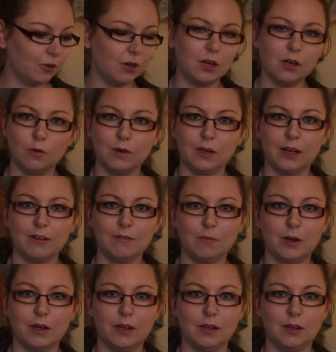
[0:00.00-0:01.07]
I only have
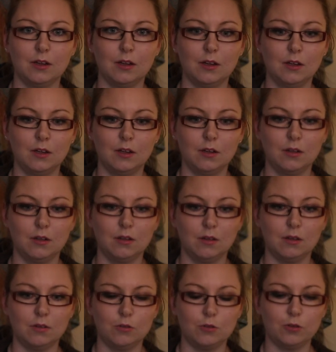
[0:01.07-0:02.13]
my
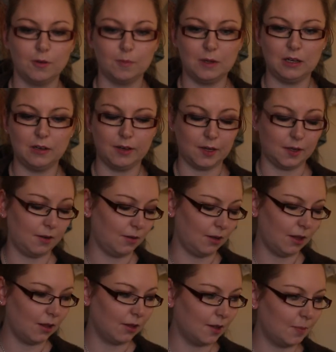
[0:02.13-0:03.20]
2
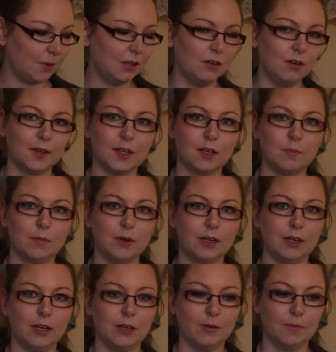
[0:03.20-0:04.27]
spindles that
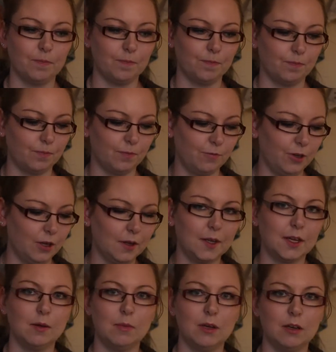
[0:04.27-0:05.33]
my
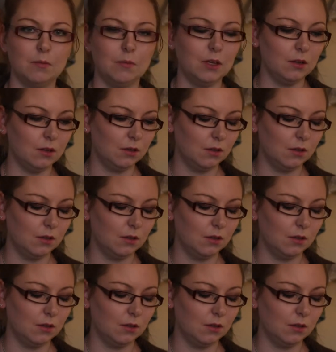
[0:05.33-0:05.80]
fiance made me.